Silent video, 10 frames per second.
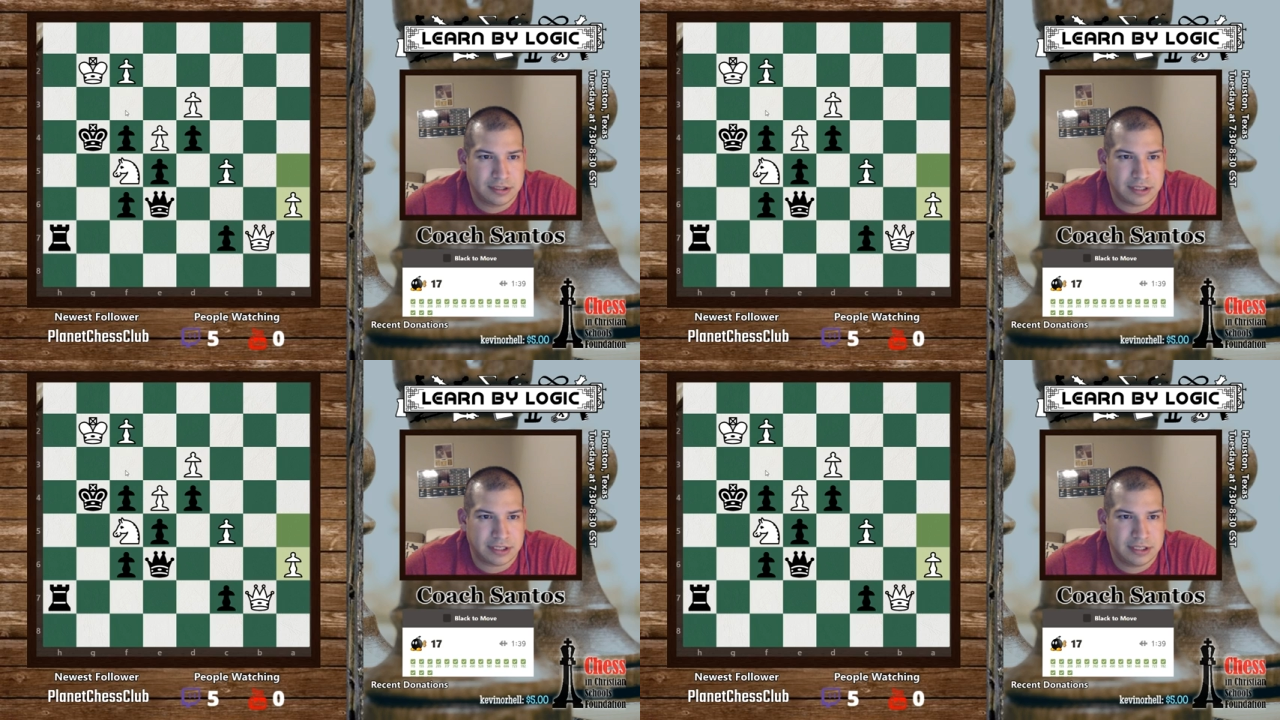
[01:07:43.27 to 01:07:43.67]

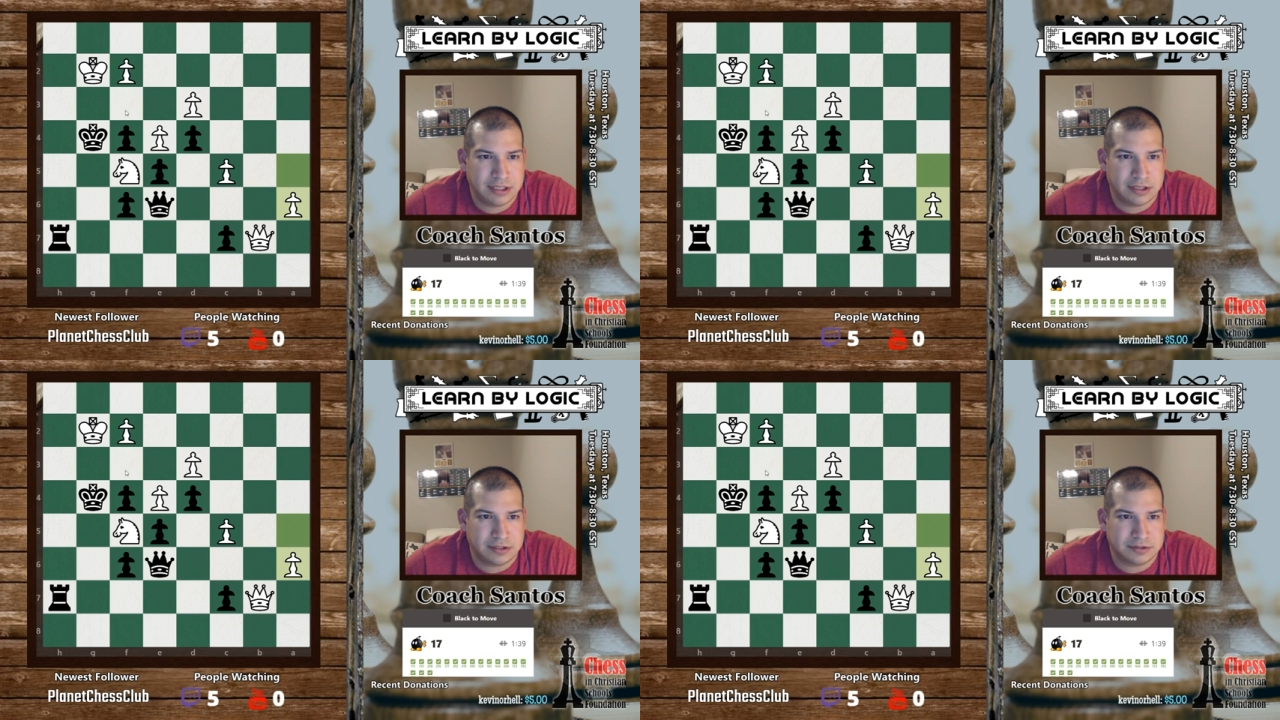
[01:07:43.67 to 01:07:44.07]
That
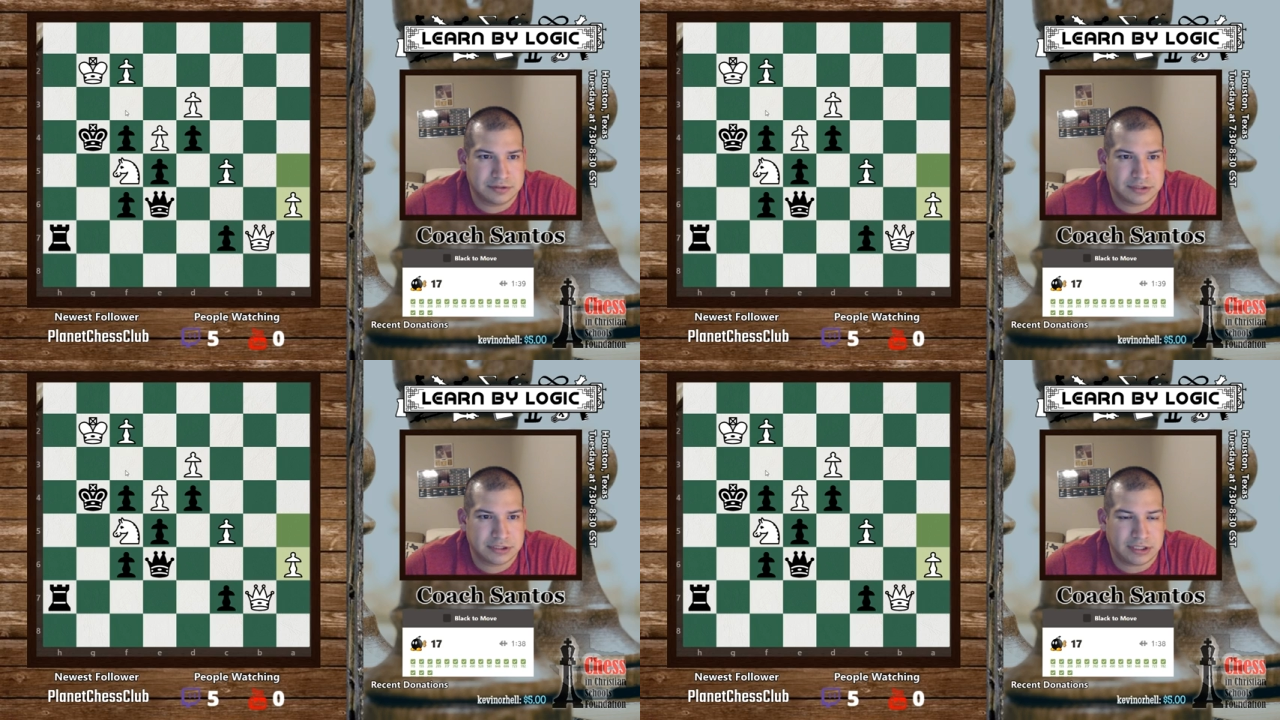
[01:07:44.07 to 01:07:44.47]
king
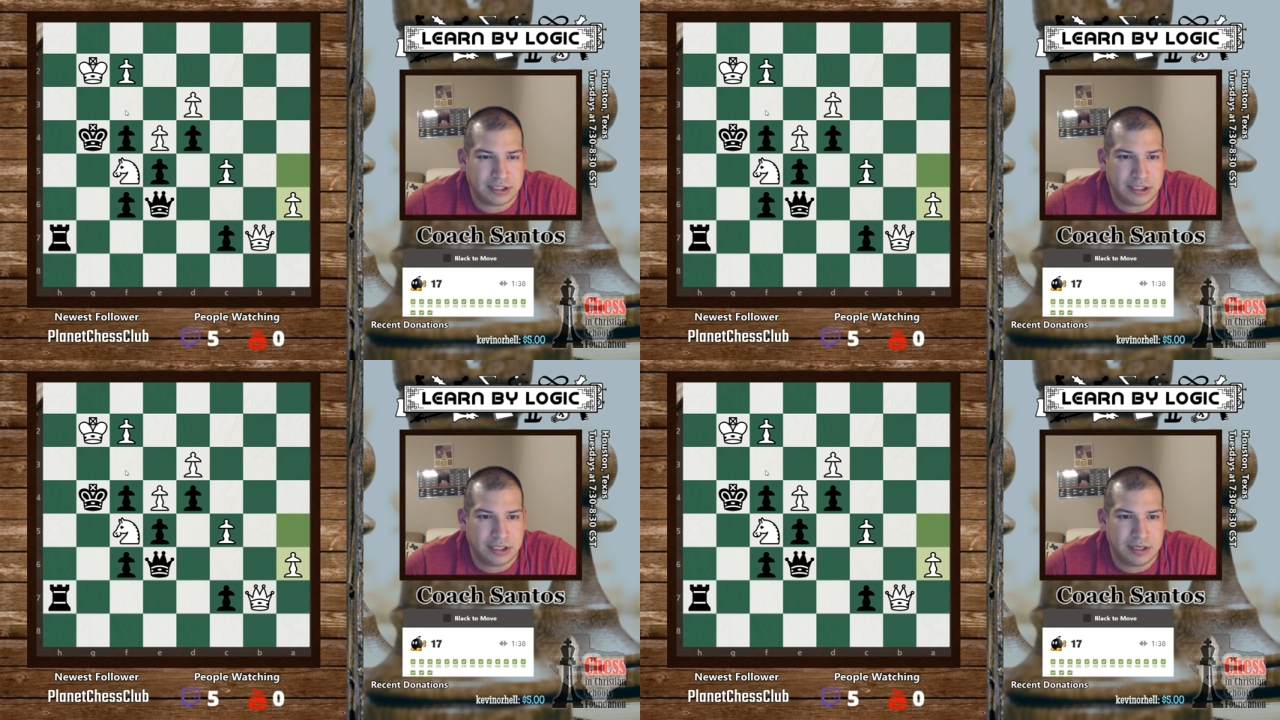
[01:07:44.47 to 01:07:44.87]
goes
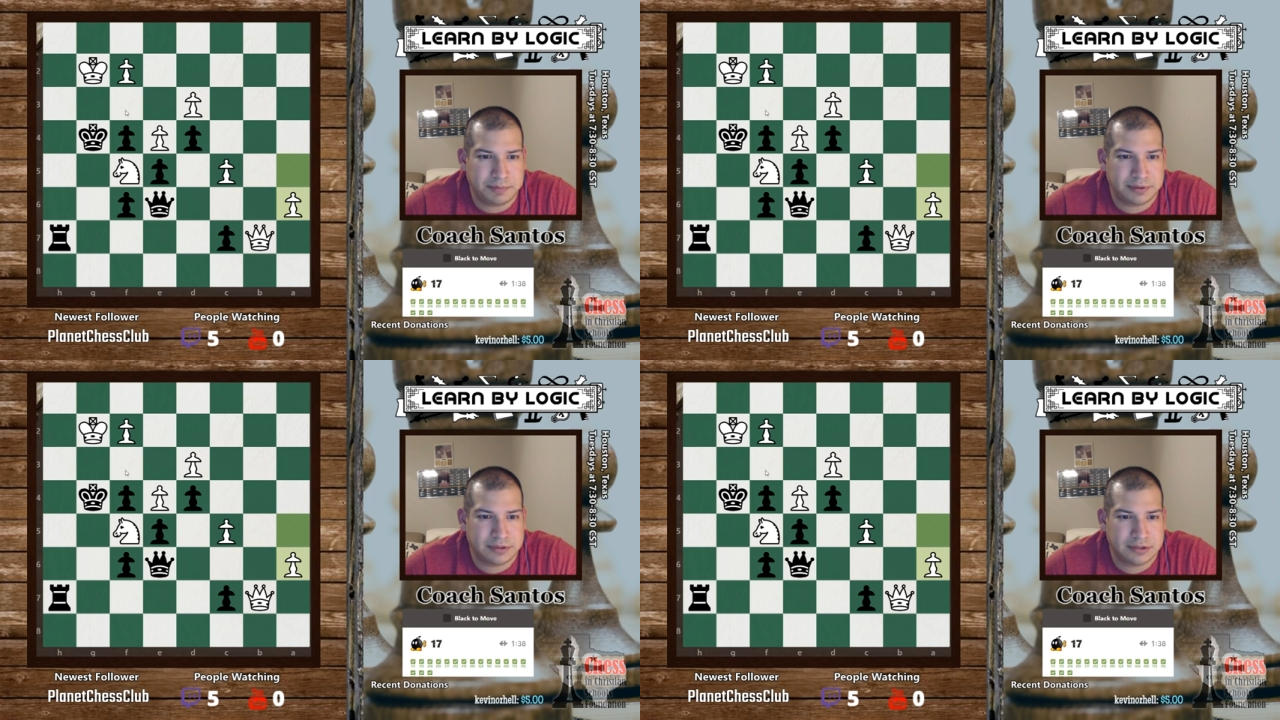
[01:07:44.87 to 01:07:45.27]
up.